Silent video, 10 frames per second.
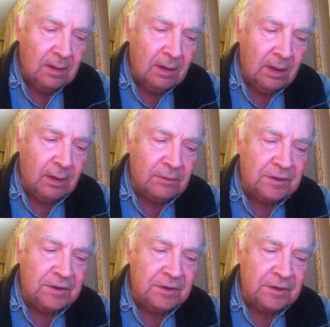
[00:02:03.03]
How
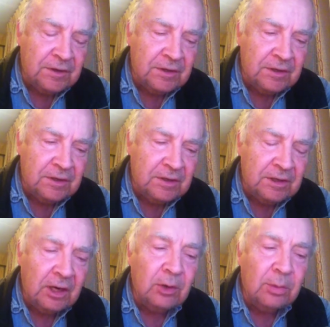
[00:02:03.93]
s-
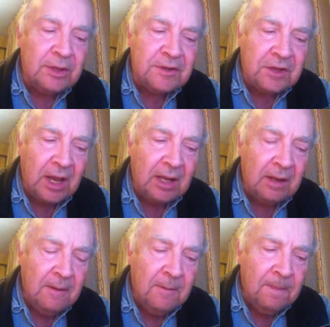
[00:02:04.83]
terribly sad.
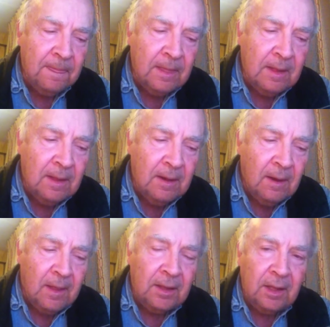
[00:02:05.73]

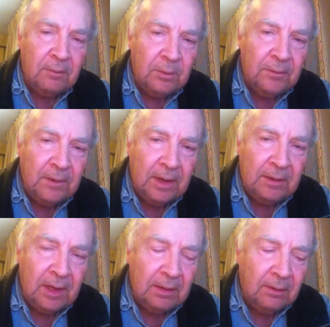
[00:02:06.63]
And yet we find
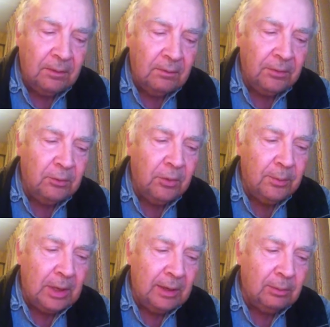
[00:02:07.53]
that through the
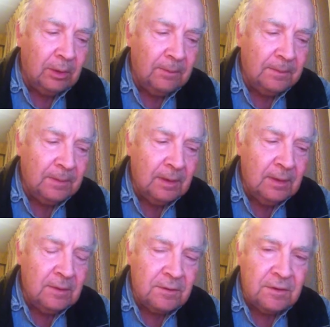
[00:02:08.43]
Bible.
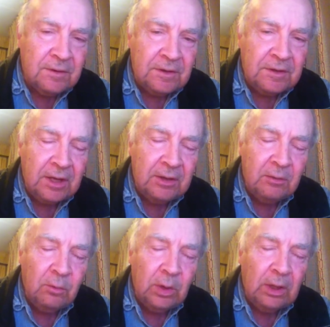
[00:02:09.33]
Jesus said,
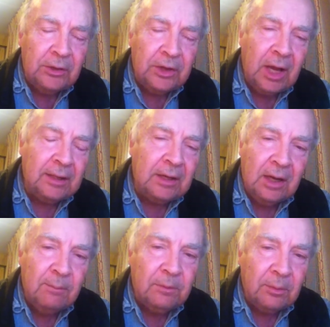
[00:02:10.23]
"You will not
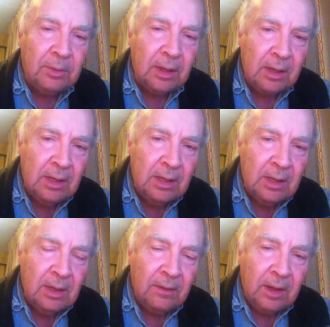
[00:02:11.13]
come to me,
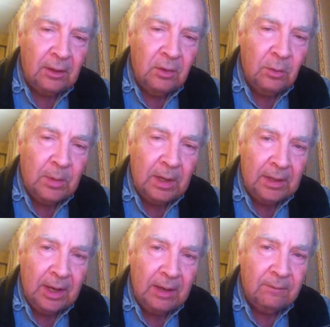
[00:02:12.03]
that you might
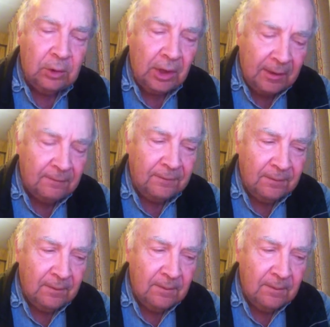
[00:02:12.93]
have life.